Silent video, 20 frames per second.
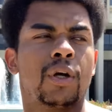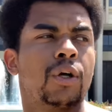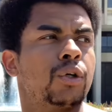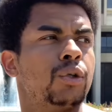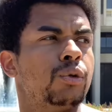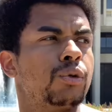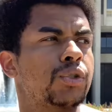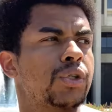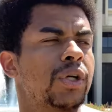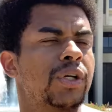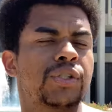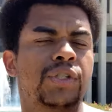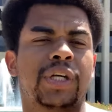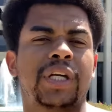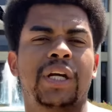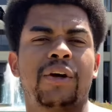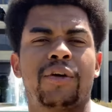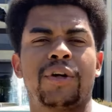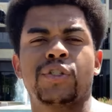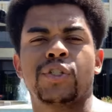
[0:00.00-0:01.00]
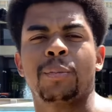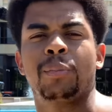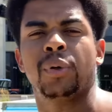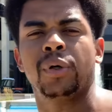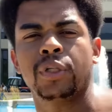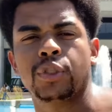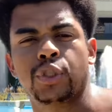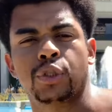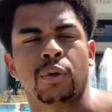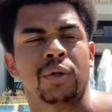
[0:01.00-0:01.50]
Use your insecurities to
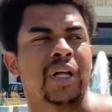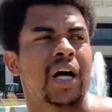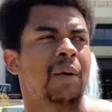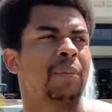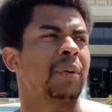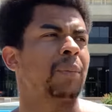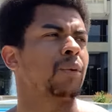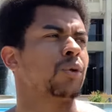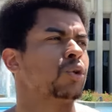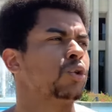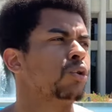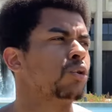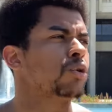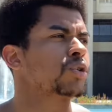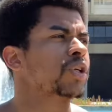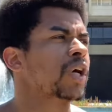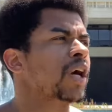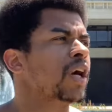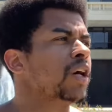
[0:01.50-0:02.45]
push you. A lot of people use